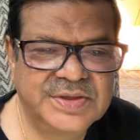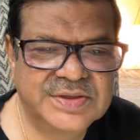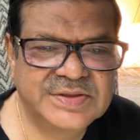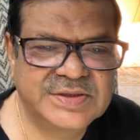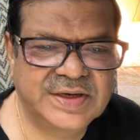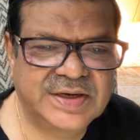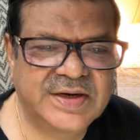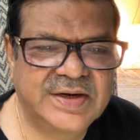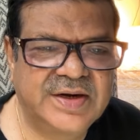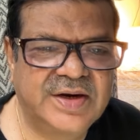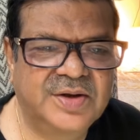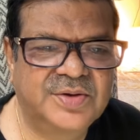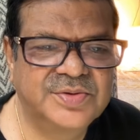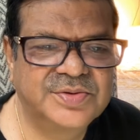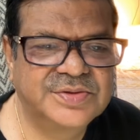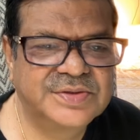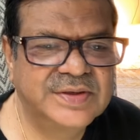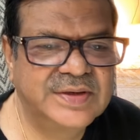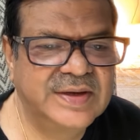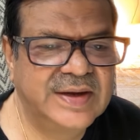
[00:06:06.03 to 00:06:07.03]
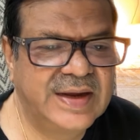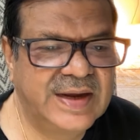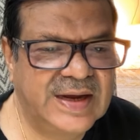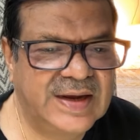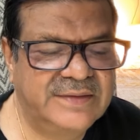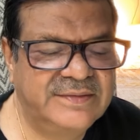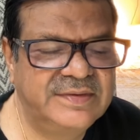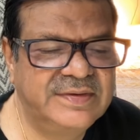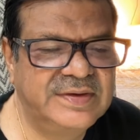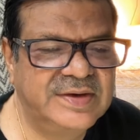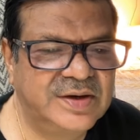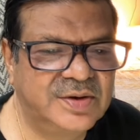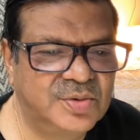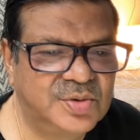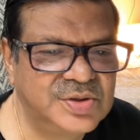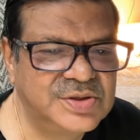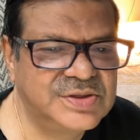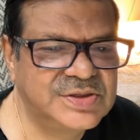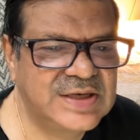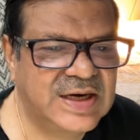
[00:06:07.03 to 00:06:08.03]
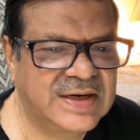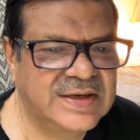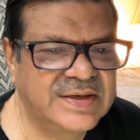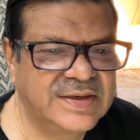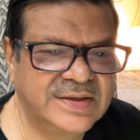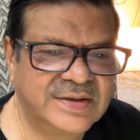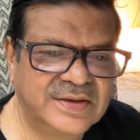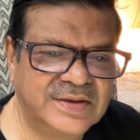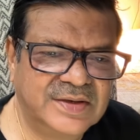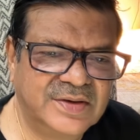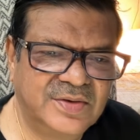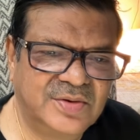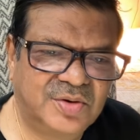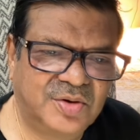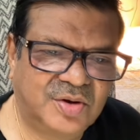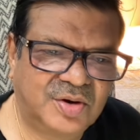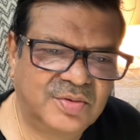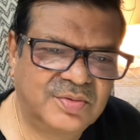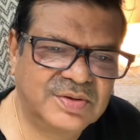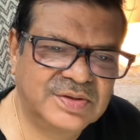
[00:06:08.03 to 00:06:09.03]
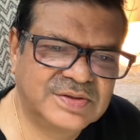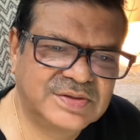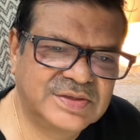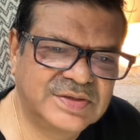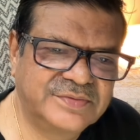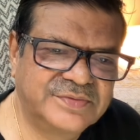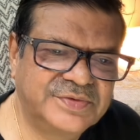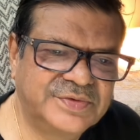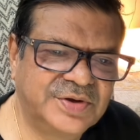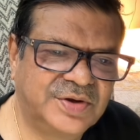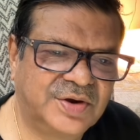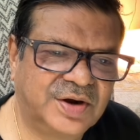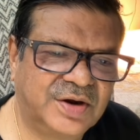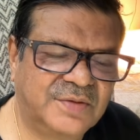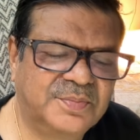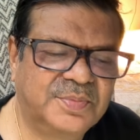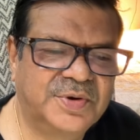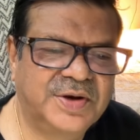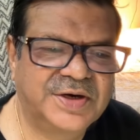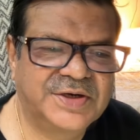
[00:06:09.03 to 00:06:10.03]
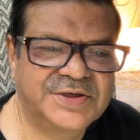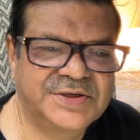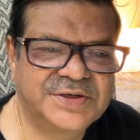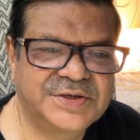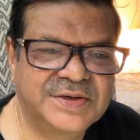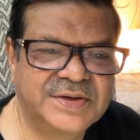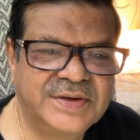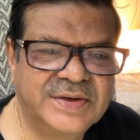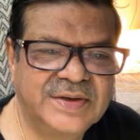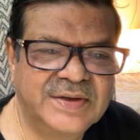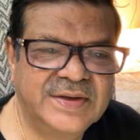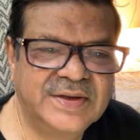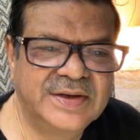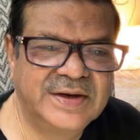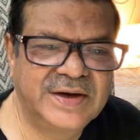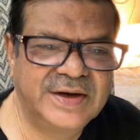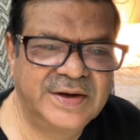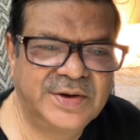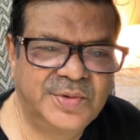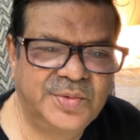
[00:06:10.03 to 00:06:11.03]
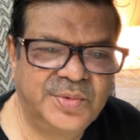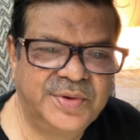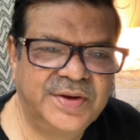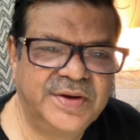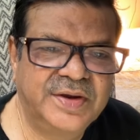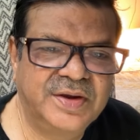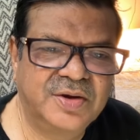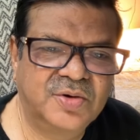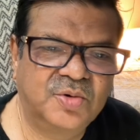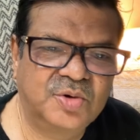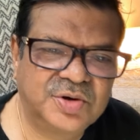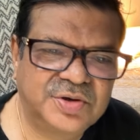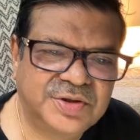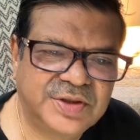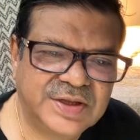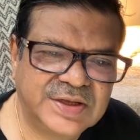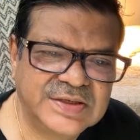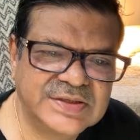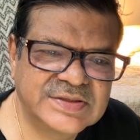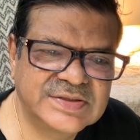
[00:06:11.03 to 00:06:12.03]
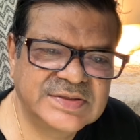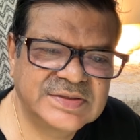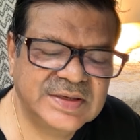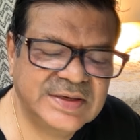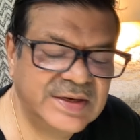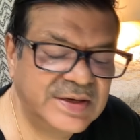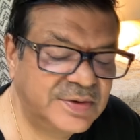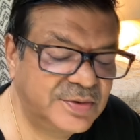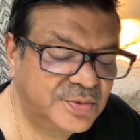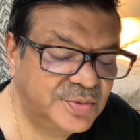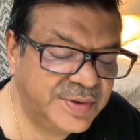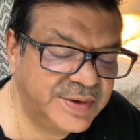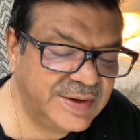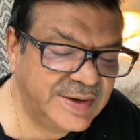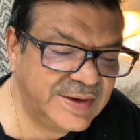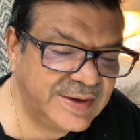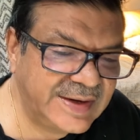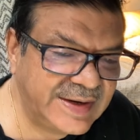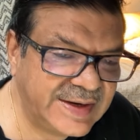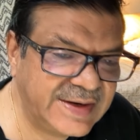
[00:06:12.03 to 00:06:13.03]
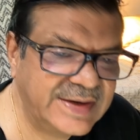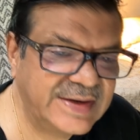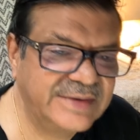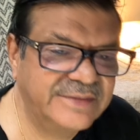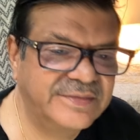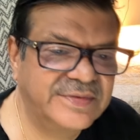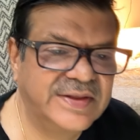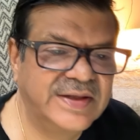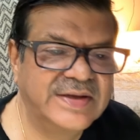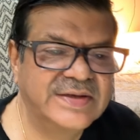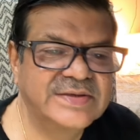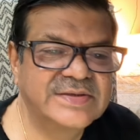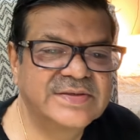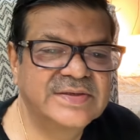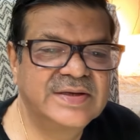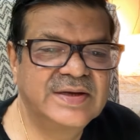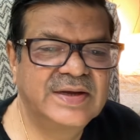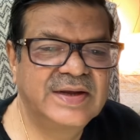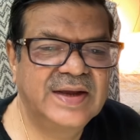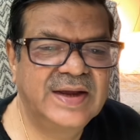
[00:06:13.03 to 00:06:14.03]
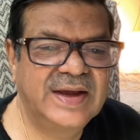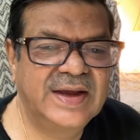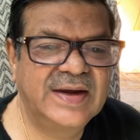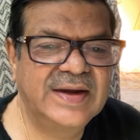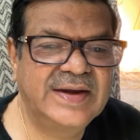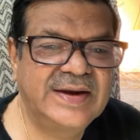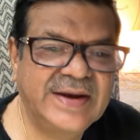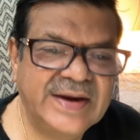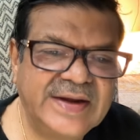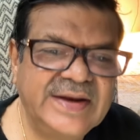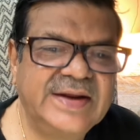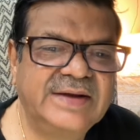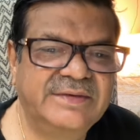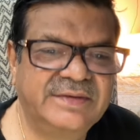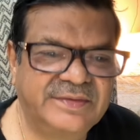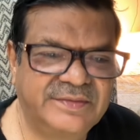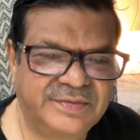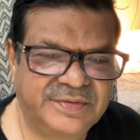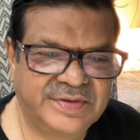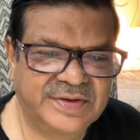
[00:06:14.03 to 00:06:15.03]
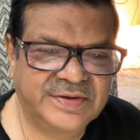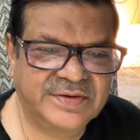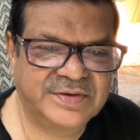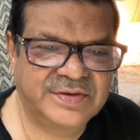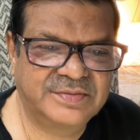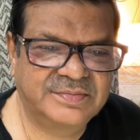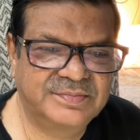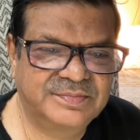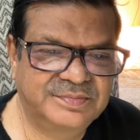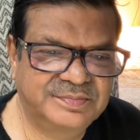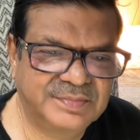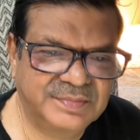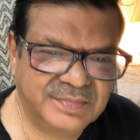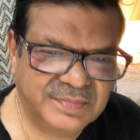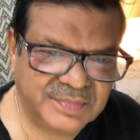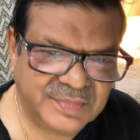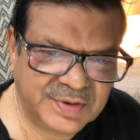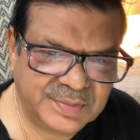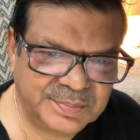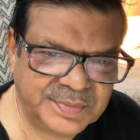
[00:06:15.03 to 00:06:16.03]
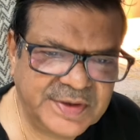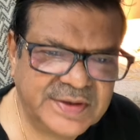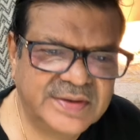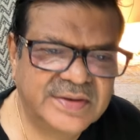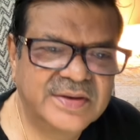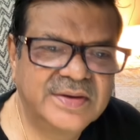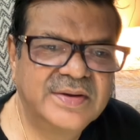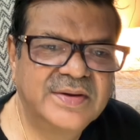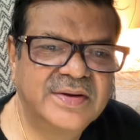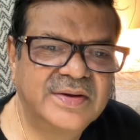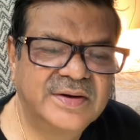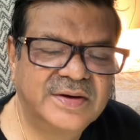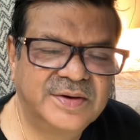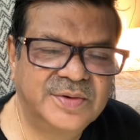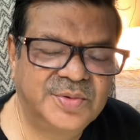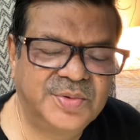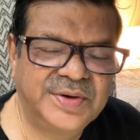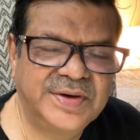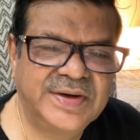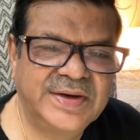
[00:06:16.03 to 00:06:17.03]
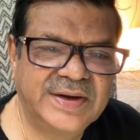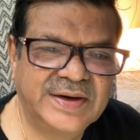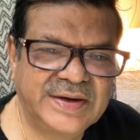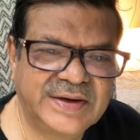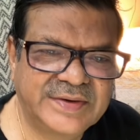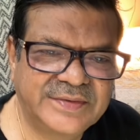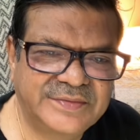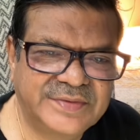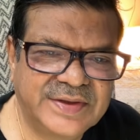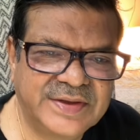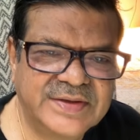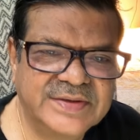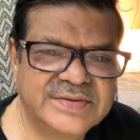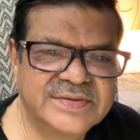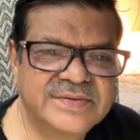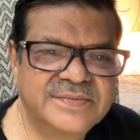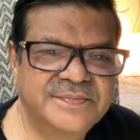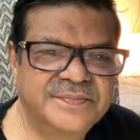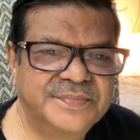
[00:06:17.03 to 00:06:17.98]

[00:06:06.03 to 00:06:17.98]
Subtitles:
the second house, having a good Saturn, always gives you a lot of protection in doing good things, in doing negative things and getting away with it. Repeat, doing negative things.